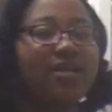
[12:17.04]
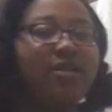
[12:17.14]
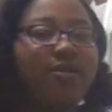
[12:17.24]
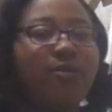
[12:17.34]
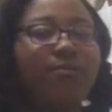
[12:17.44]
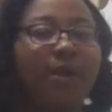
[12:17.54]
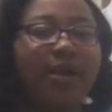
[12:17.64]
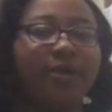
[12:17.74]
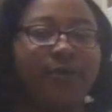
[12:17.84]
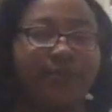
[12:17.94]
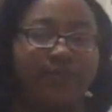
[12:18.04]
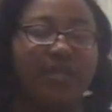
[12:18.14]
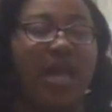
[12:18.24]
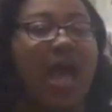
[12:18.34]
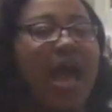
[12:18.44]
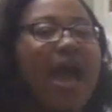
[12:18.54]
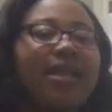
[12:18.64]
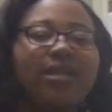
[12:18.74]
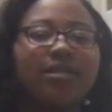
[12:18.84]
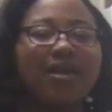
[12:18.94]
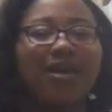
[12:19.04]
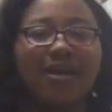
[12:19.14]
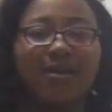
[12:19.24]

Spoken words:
a little butter. I didn't cut